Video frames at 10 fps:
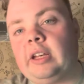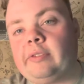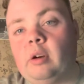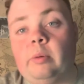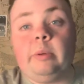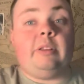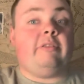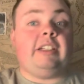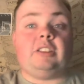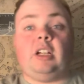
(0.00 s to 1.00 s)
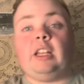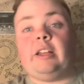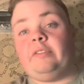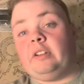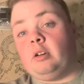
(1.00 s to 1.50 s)
I've gone with the right starting
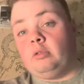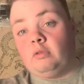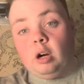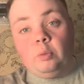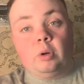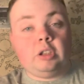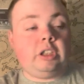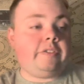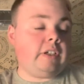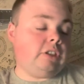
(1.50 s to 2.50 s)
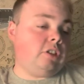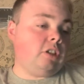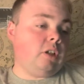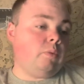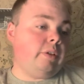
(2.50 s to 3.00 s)
line? Think I've gone wrong one? Do you think I should
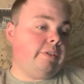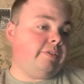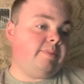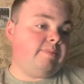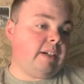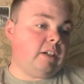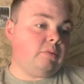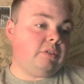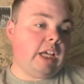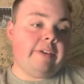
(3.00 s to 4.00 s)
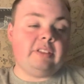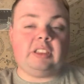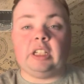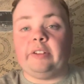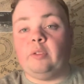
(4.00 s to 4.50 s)
have gone with Davies
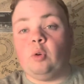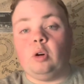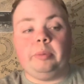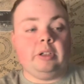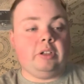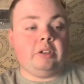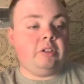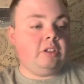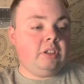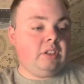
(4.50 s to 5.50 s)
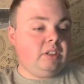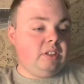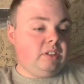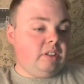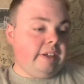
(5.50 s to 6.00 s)
instead of Iwobi?
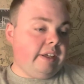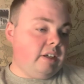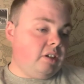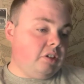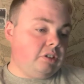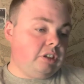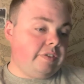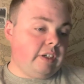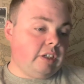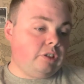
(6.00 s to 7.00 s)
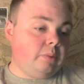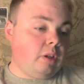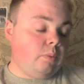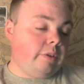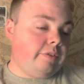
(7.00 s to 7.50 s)
Or do you think I should have
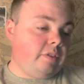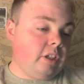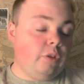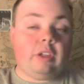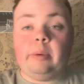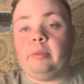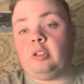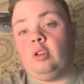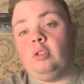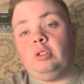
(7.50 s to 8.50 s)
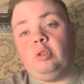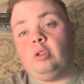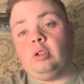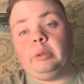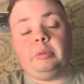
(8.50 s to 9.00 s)
gone with the new
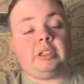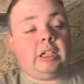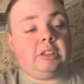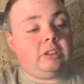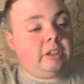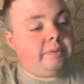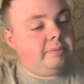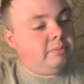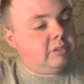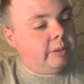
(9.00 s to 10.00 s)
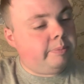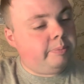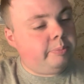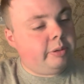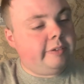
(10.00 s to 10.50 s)
goalkeeper signed, Jav
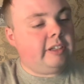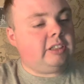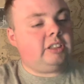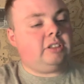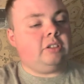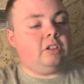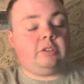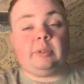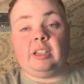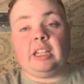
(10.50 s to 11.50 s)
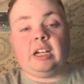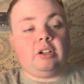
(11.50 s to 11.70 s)
Pivrich? Or something like that?